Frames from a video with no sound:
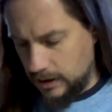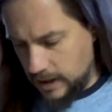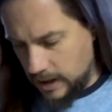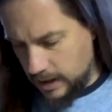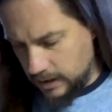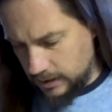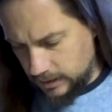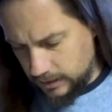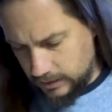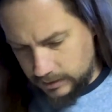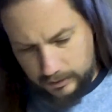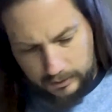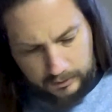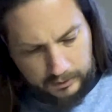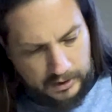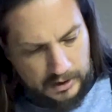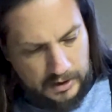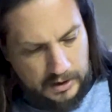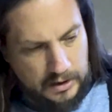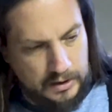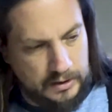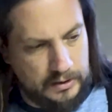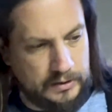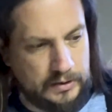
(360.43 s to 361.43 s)
90
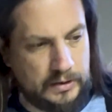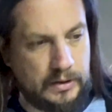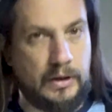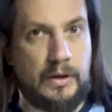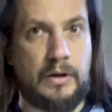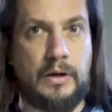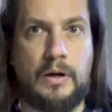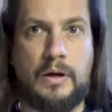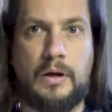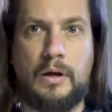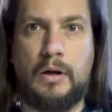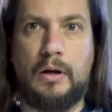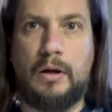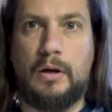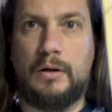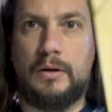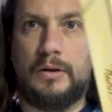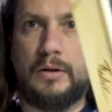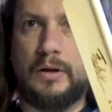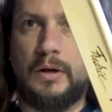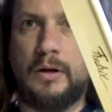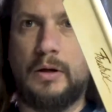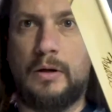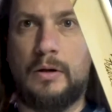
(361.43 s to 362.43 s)
degrees.
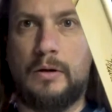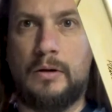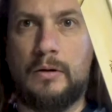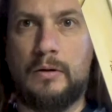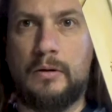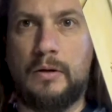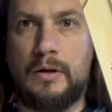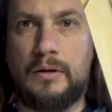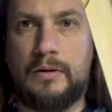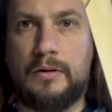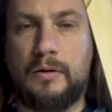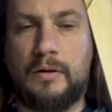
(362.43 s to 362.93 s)
So that